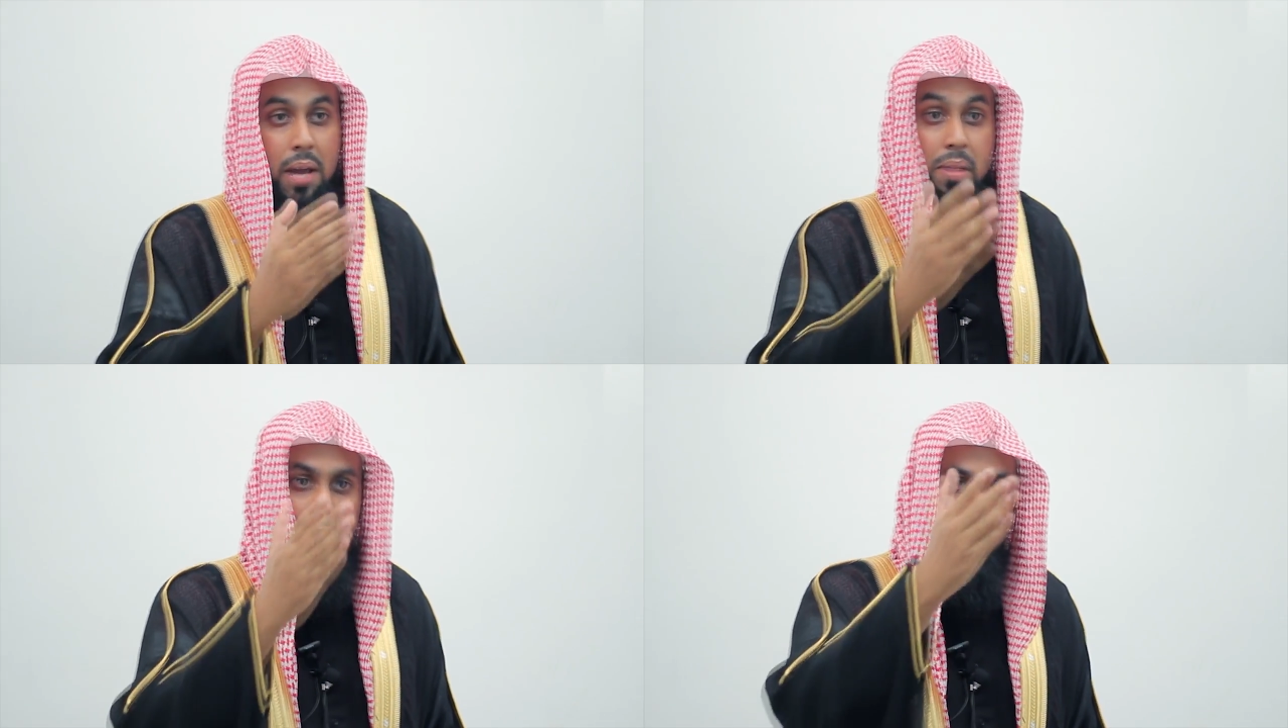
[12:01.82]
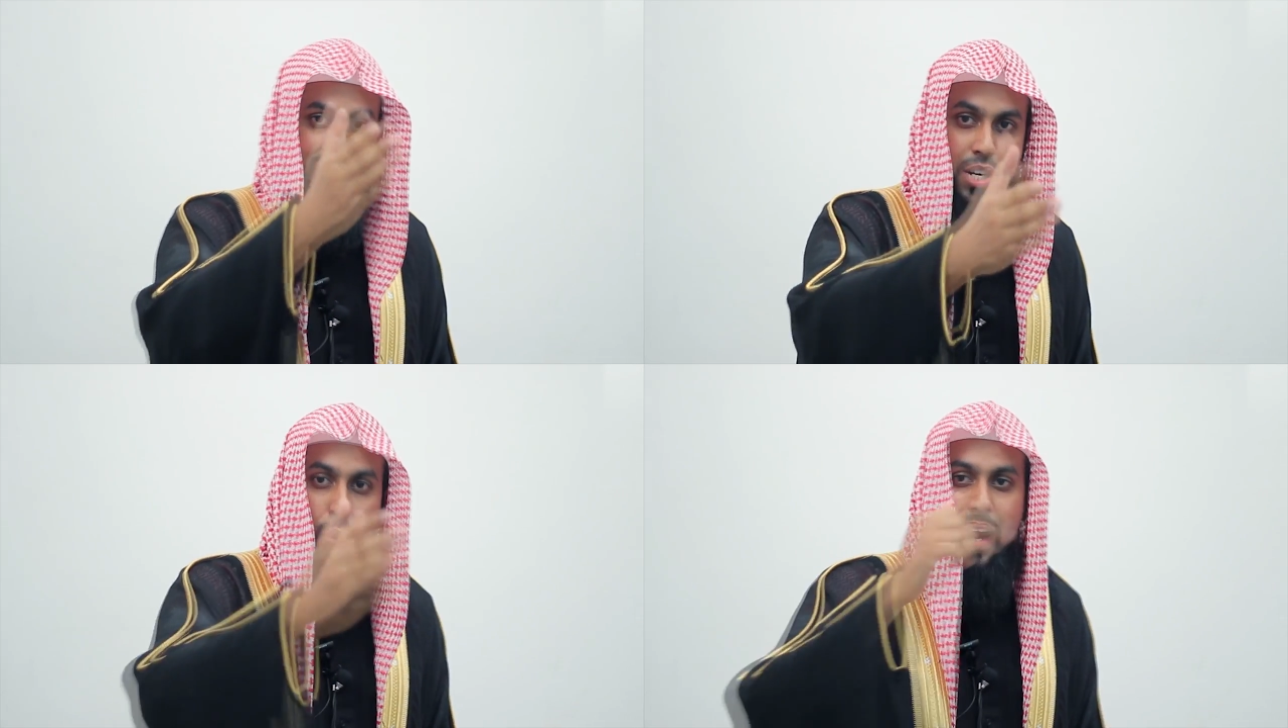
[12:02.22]
him and
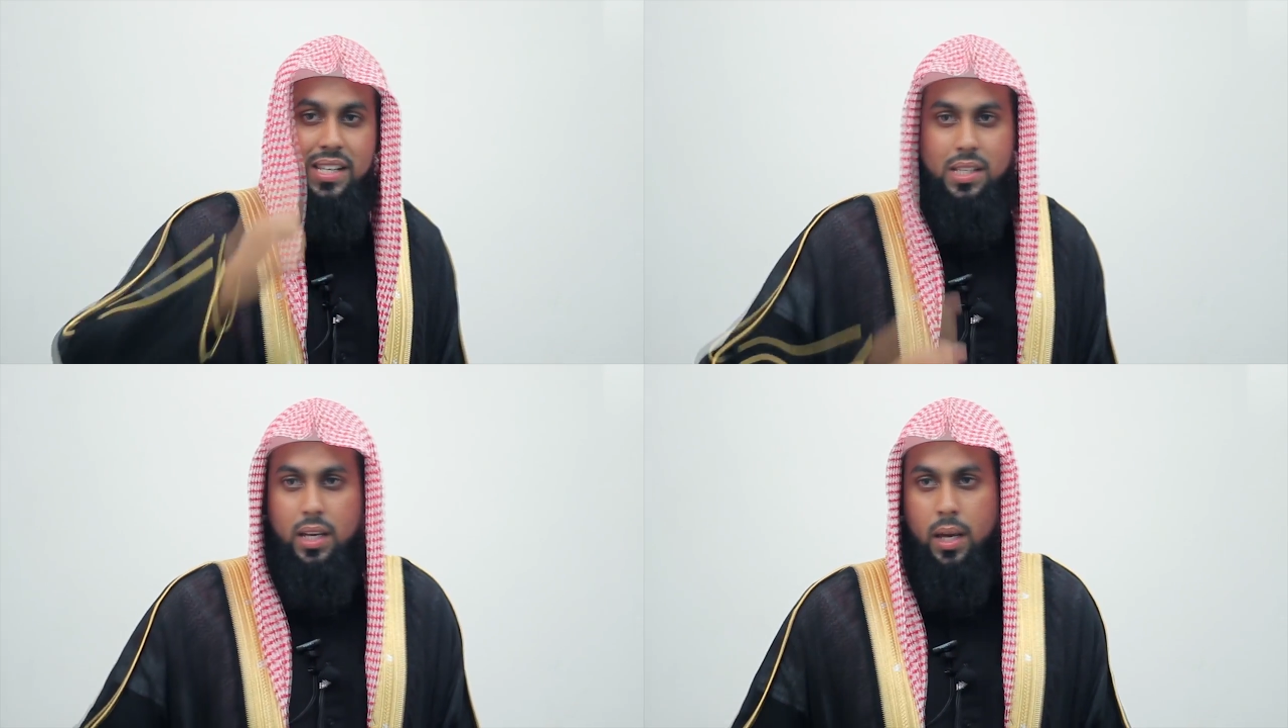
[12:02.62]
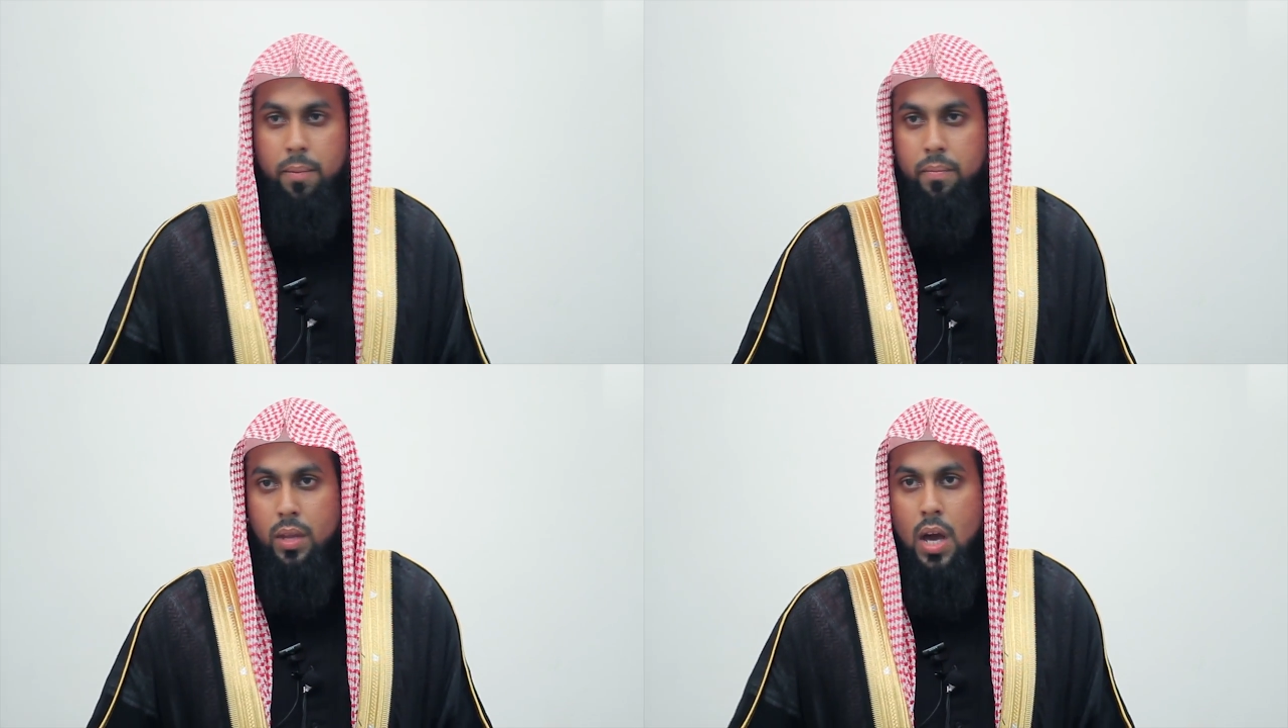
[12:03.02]
was advising
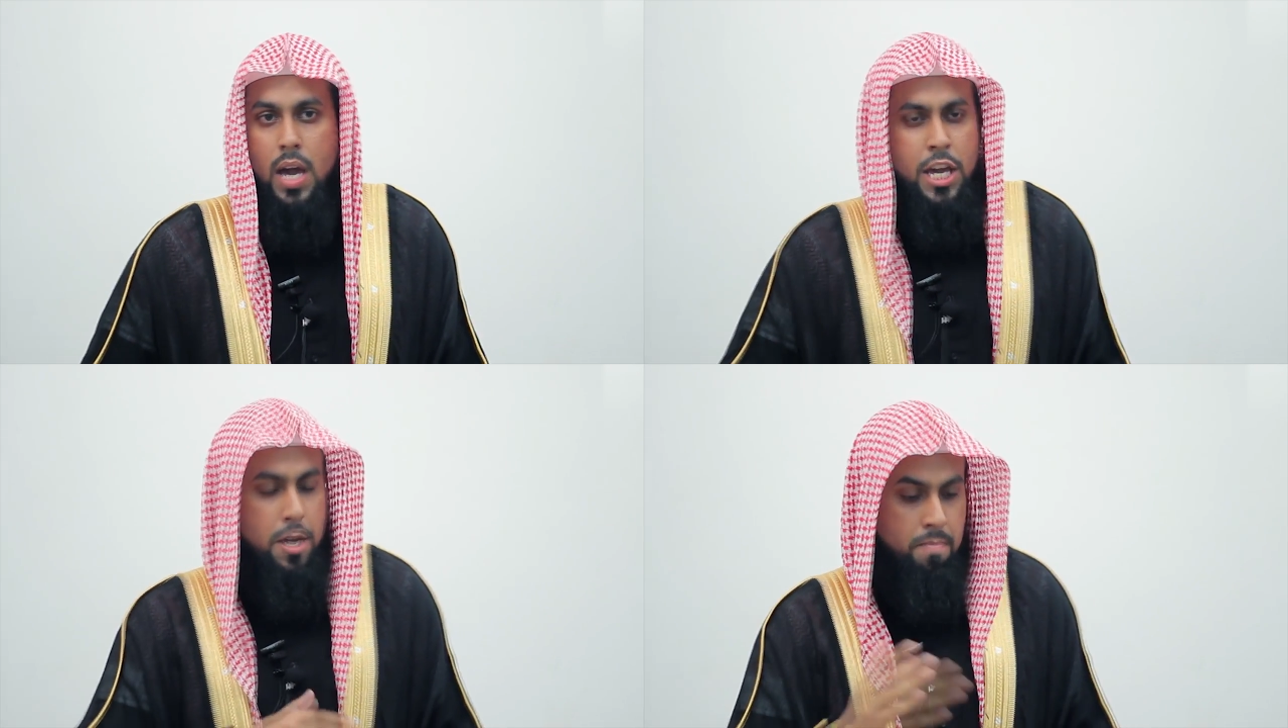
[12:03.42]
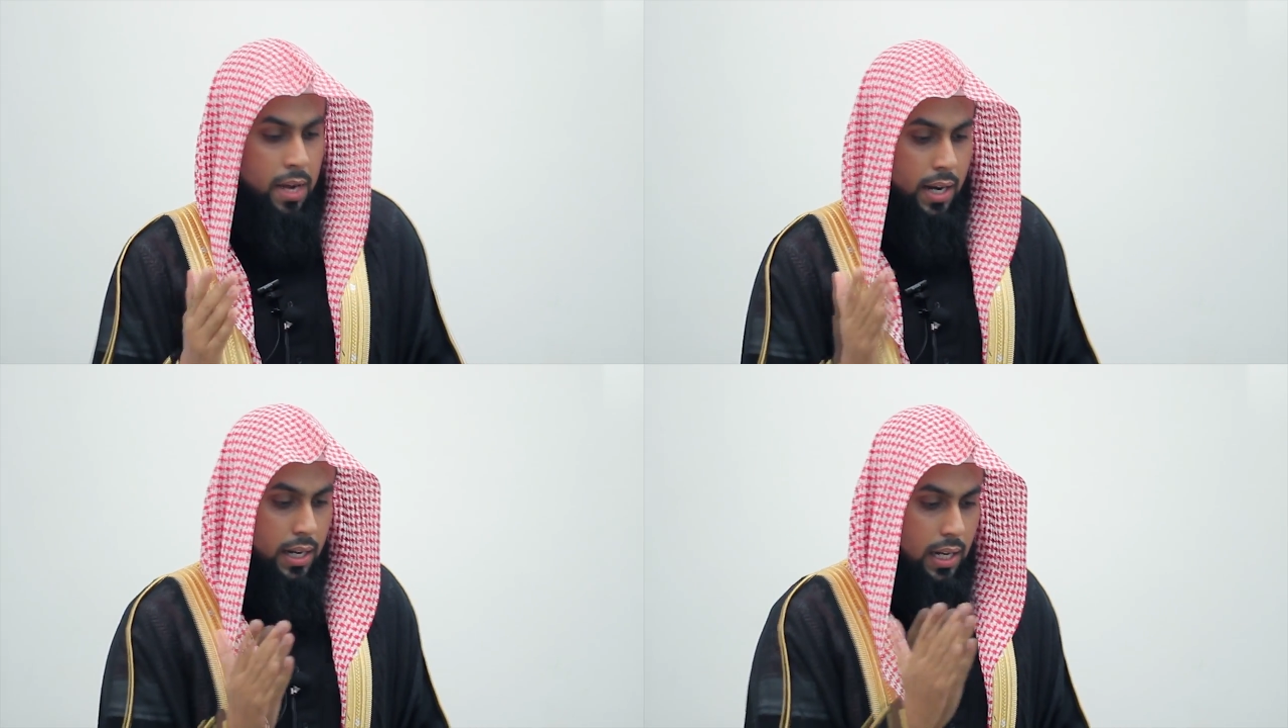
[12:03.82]
him. He
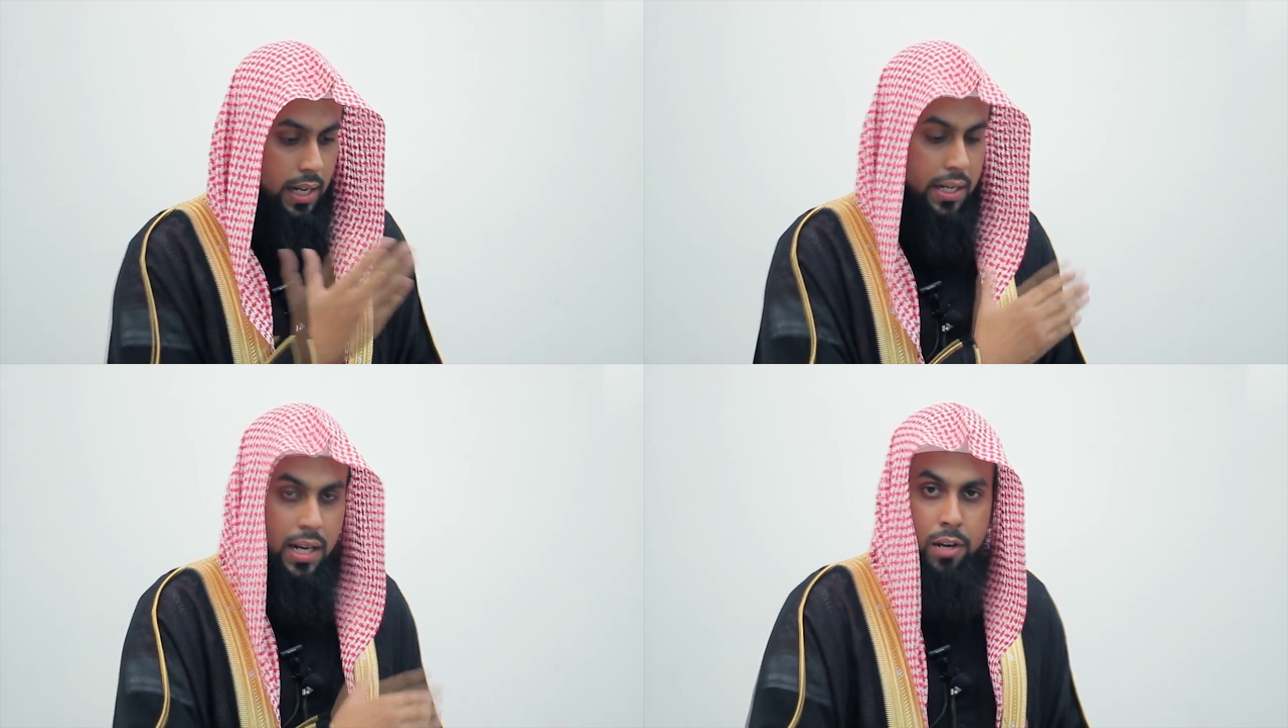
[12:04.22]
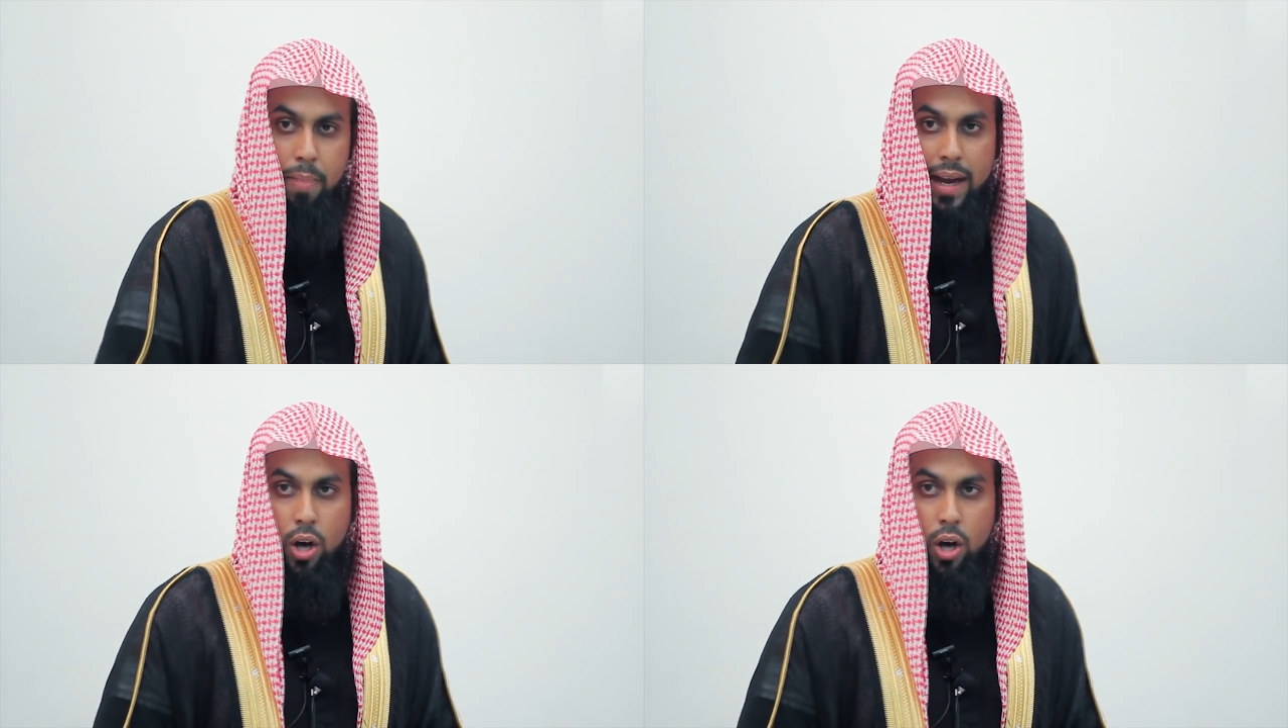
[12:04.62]
immediately turned